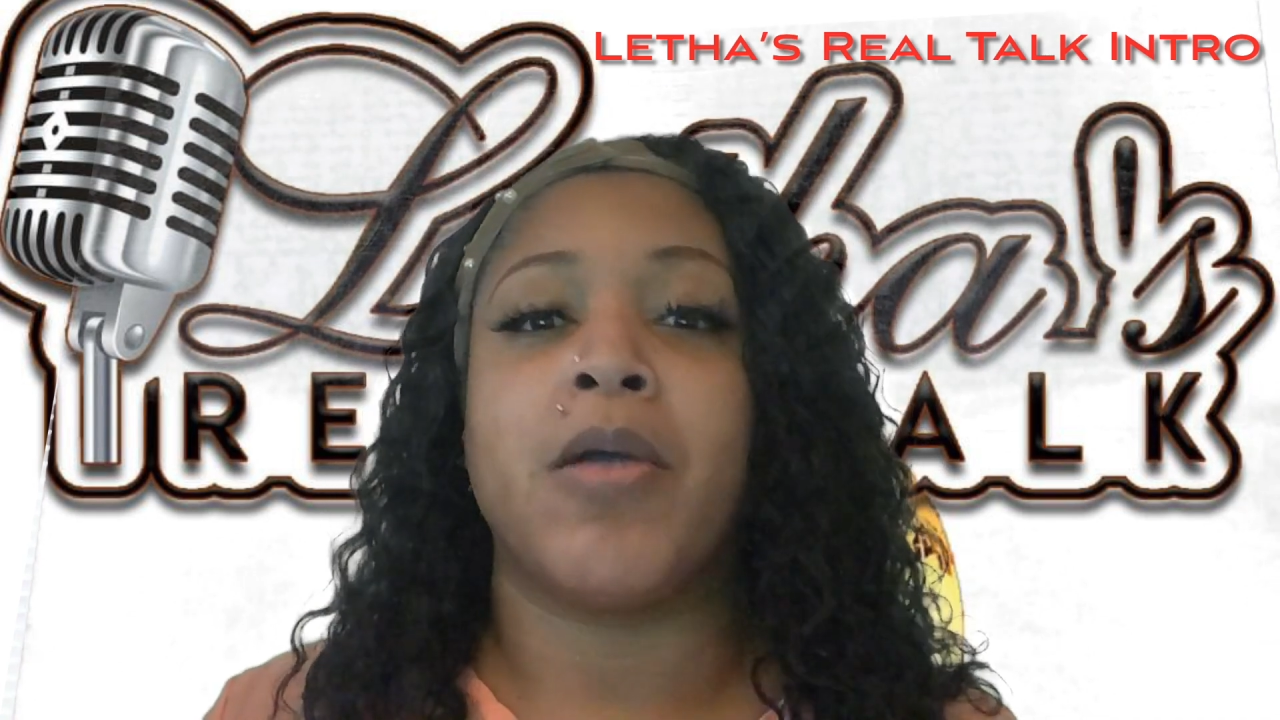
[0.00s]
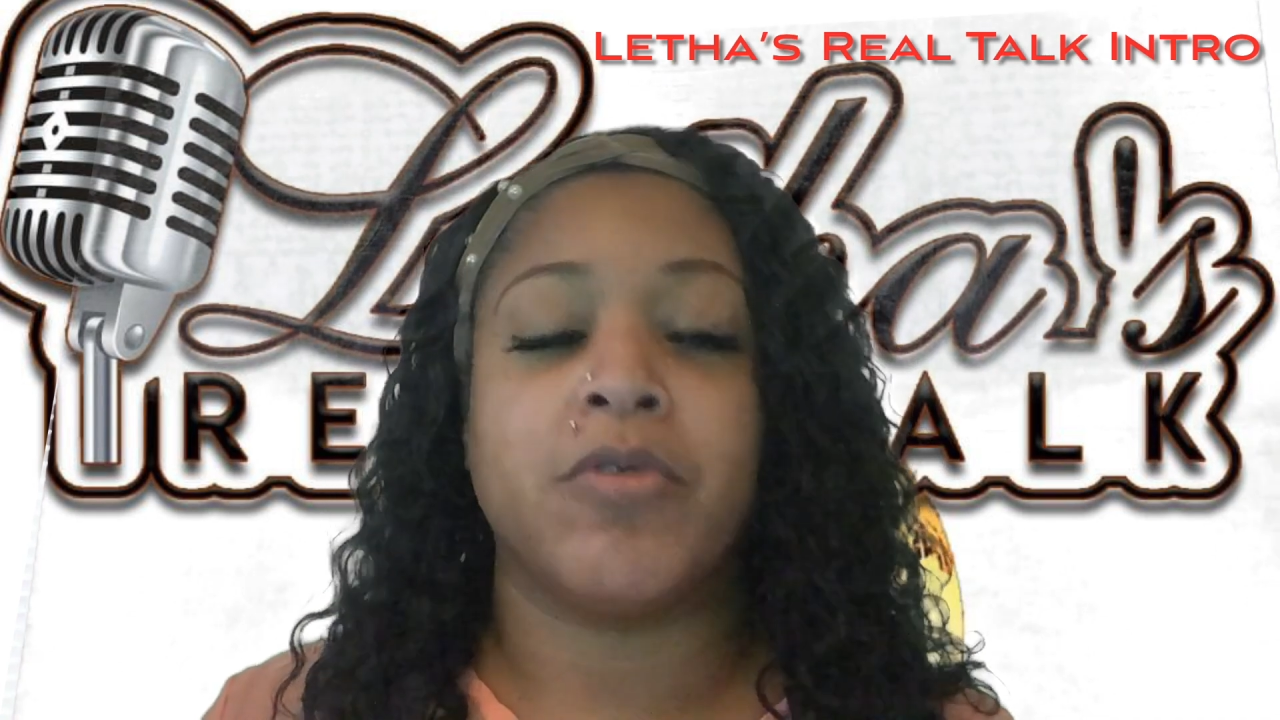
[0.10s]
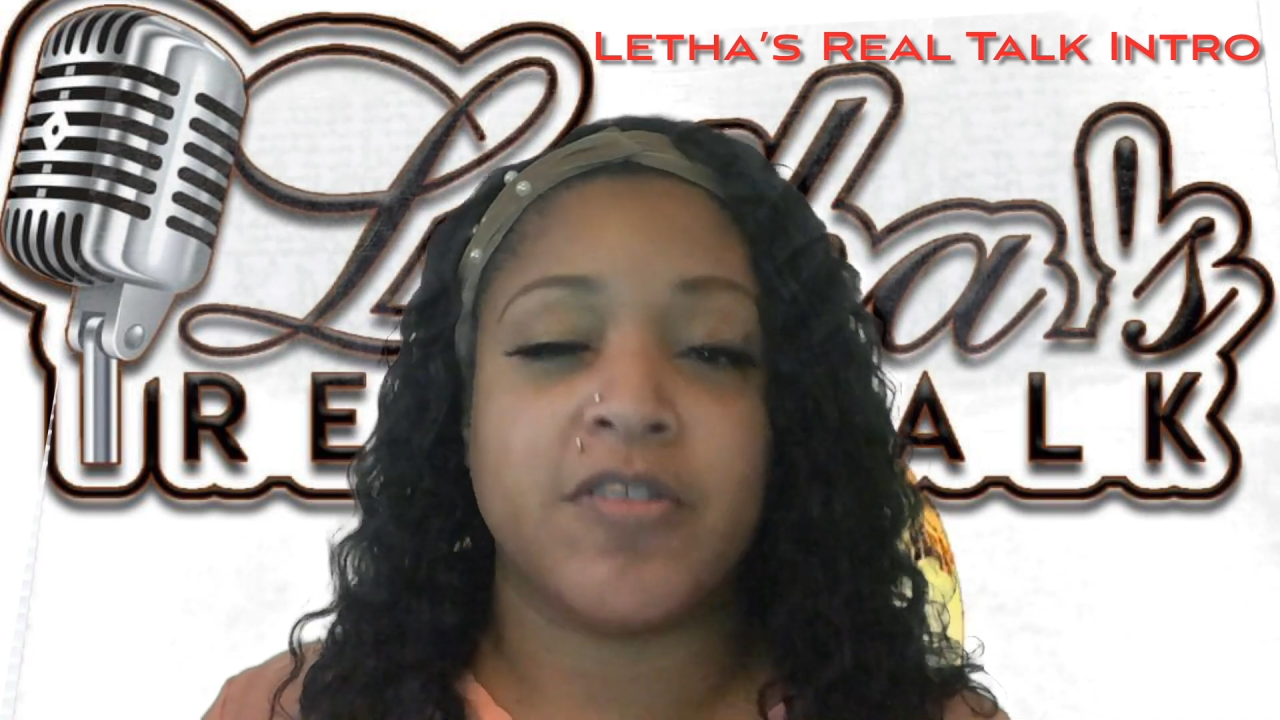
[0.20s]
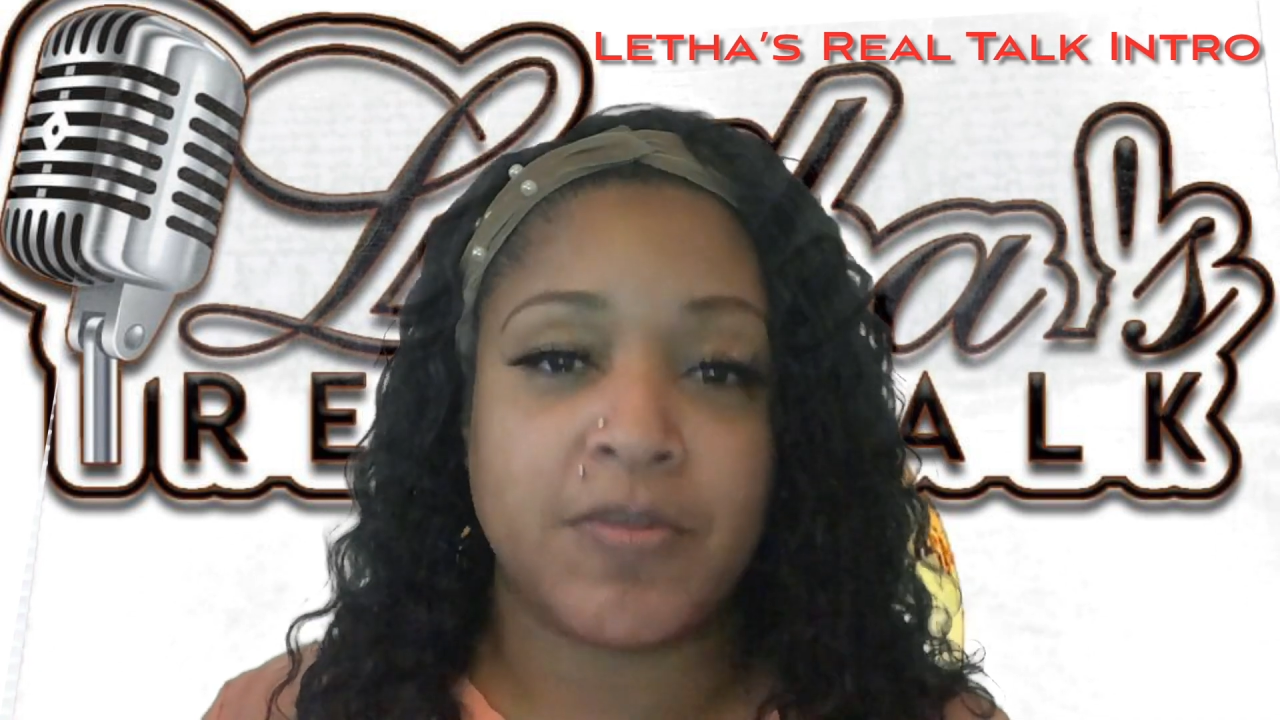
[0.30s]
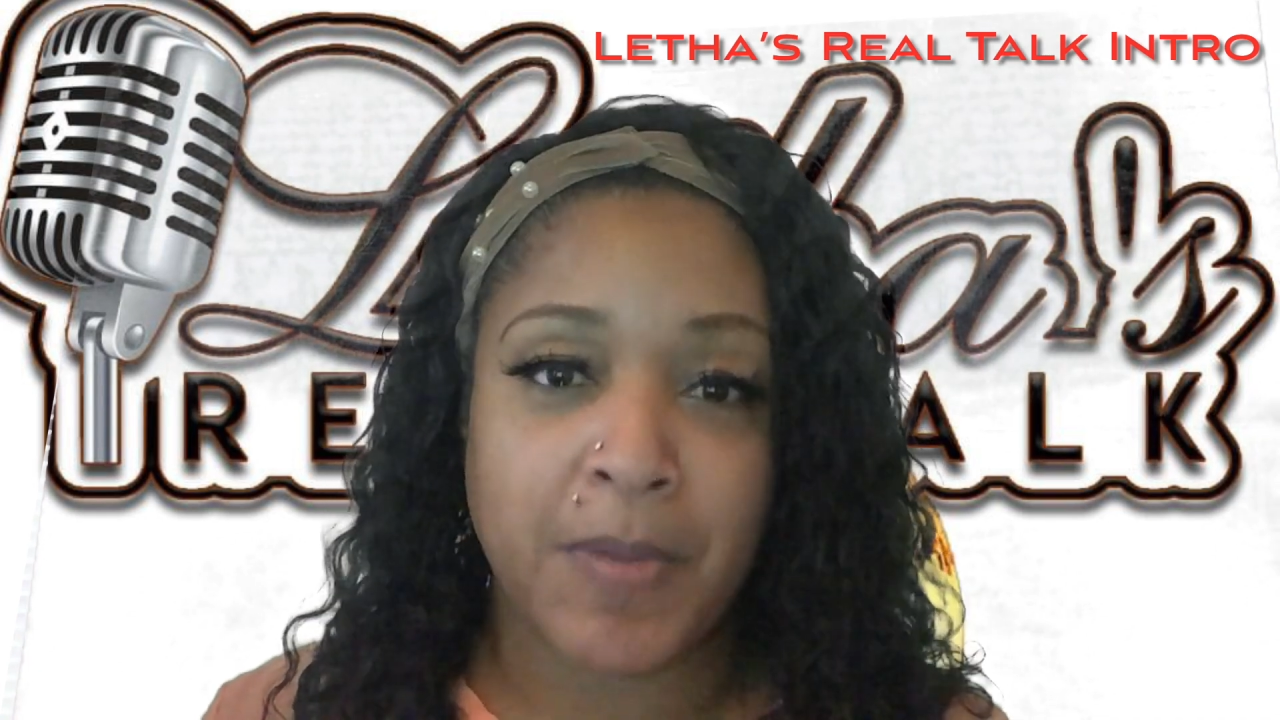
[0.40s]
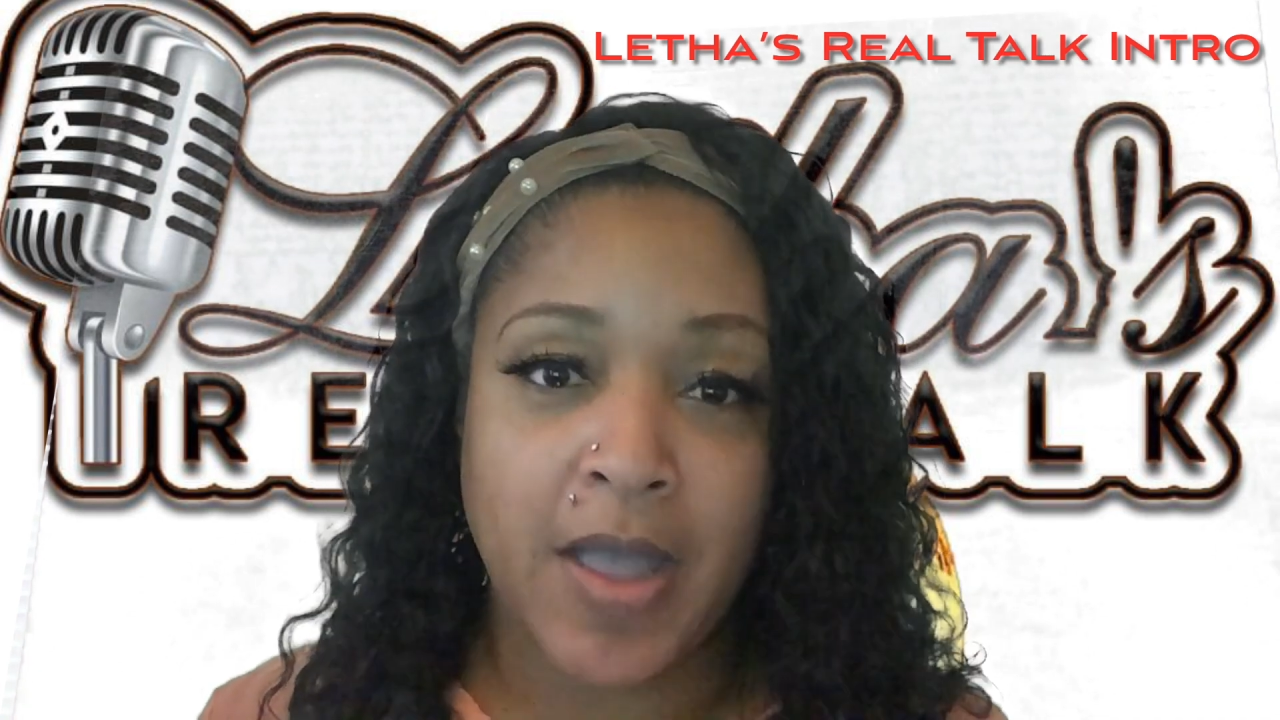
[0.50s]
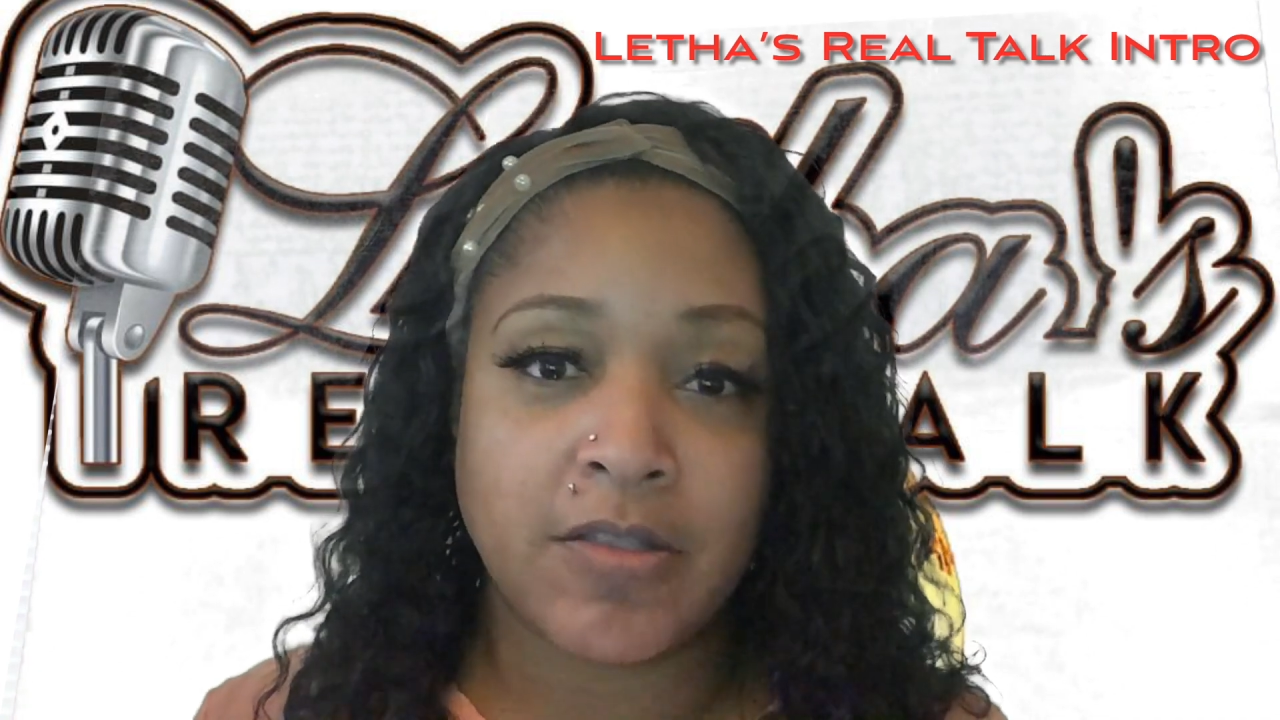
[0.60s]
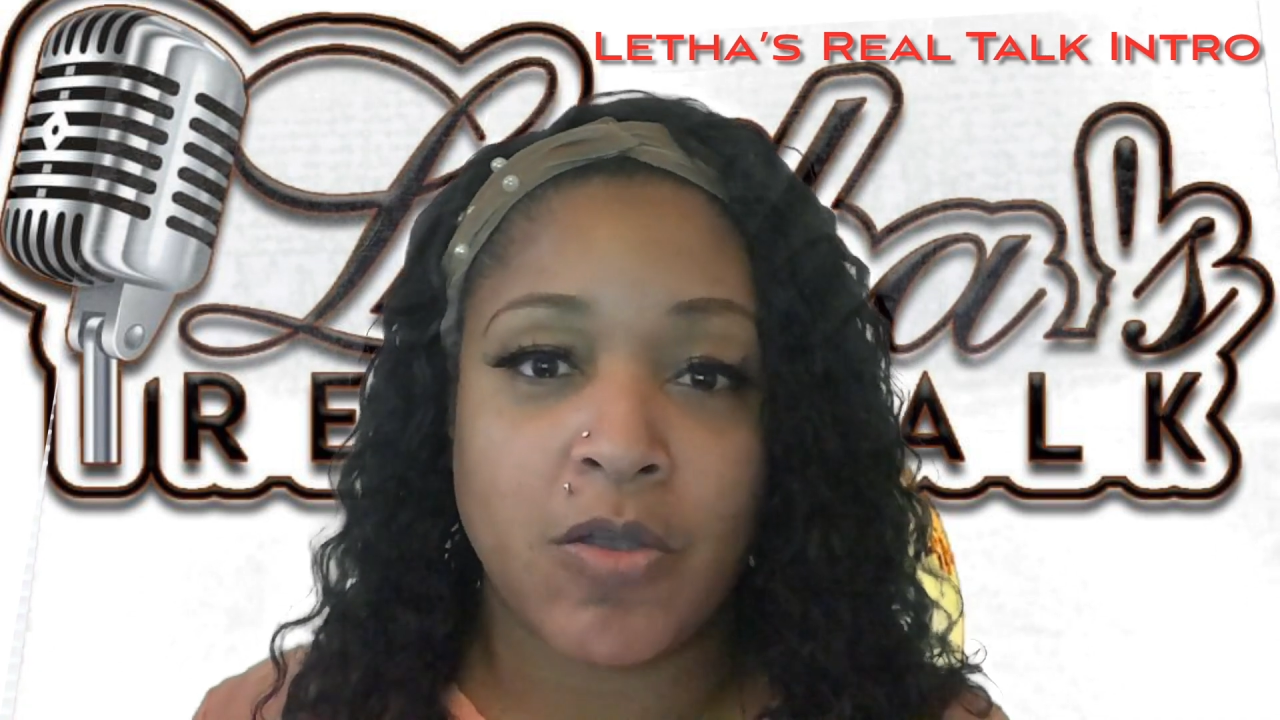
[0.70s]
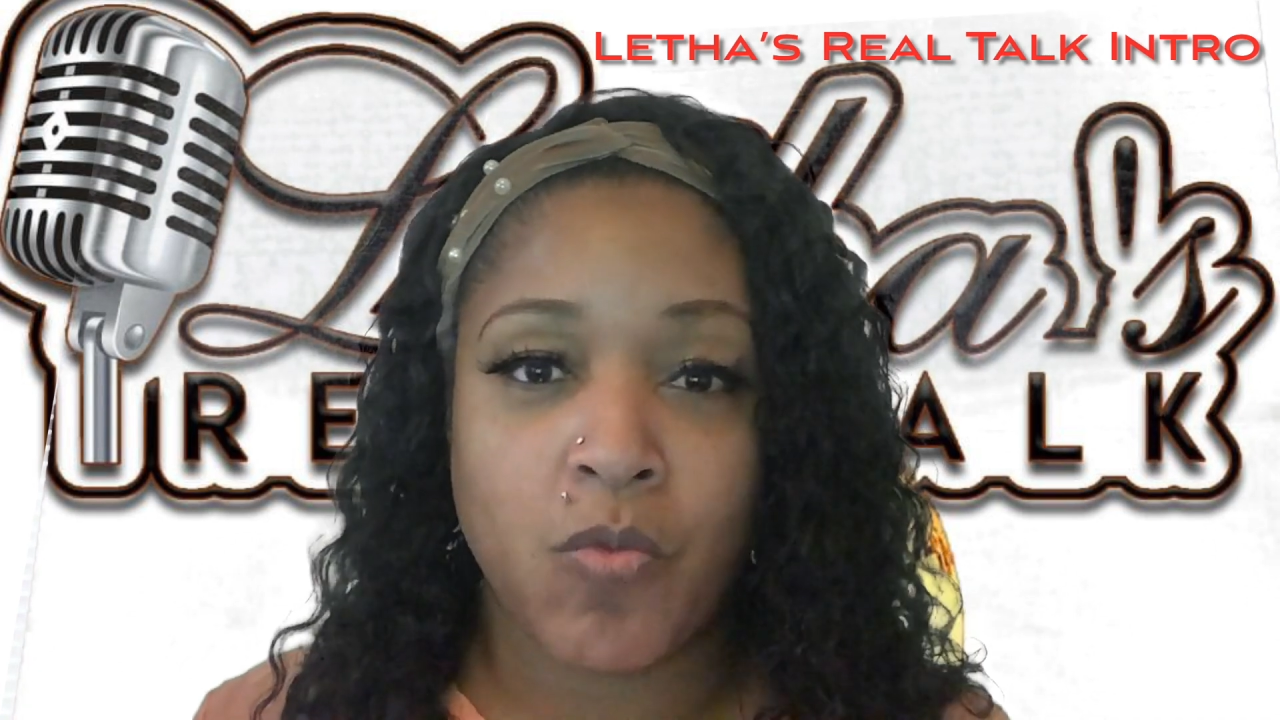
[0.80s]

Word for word: respecting